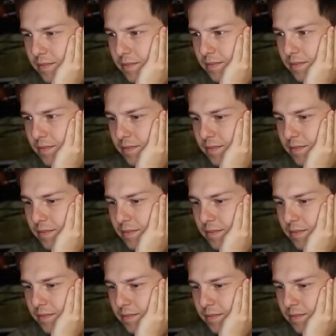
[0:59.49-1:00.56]

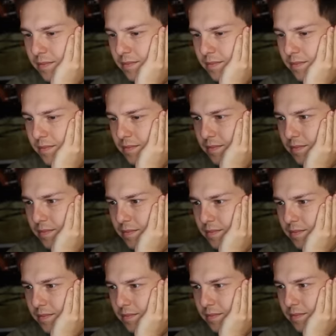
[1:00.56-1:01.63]

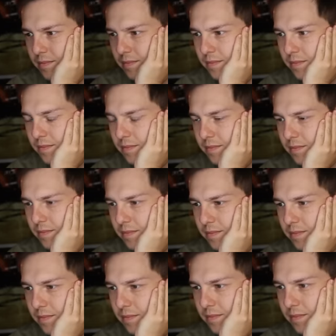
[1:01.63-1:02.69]

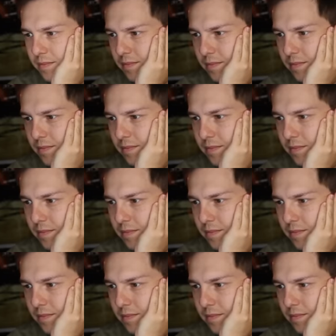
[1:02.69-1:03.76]

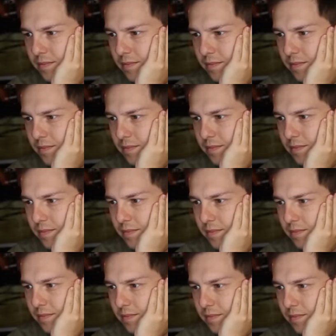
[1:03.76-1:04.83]

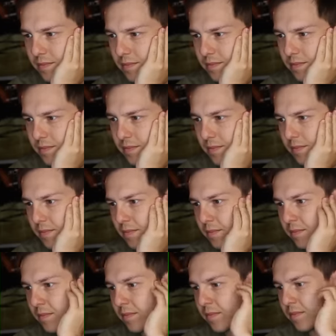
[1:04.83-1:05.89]

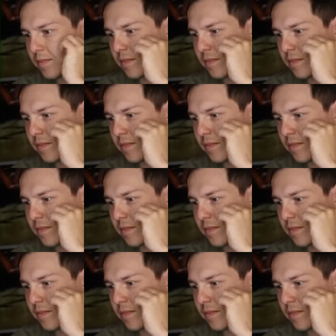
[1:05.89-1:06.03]
(not speaking)